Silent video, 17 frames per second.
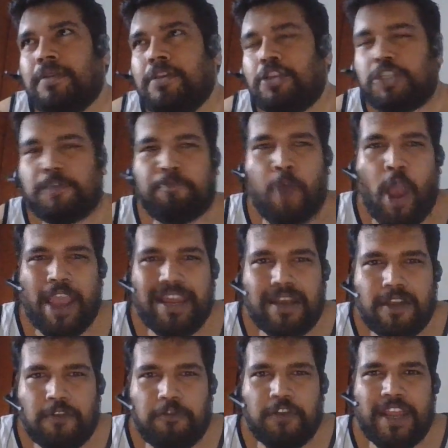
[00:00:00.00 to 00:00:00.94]

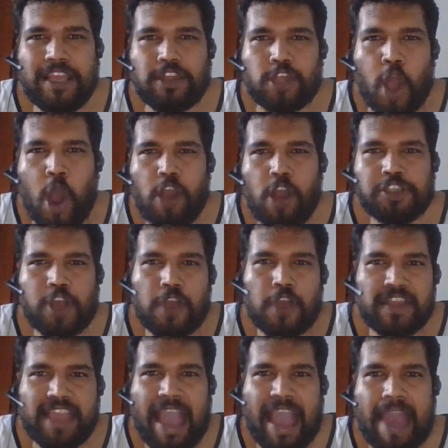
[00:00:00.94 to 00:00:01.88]
spoiler-free thoughts
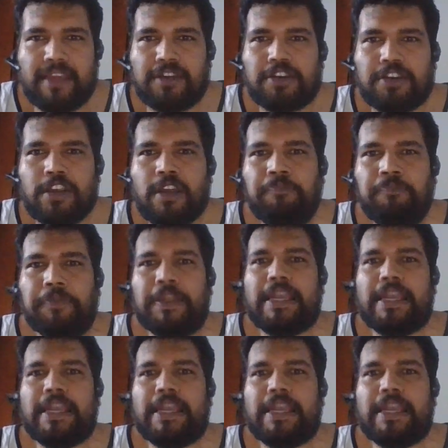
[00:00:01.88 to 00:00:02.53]
on the character